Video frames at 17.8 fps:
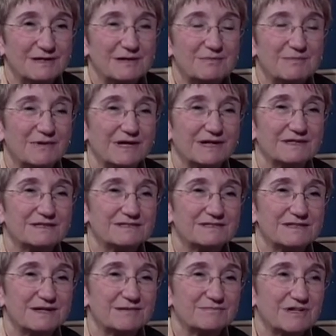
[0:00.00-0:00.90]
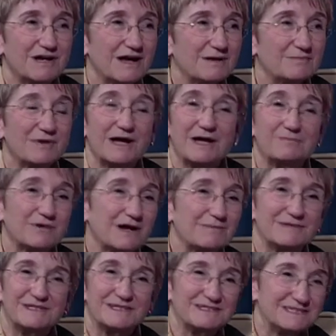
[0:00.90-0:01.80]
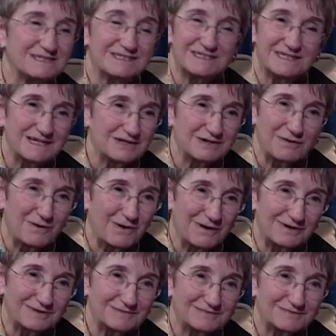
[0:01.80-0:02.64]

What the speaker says: but at the same time, I probably didn't see it all.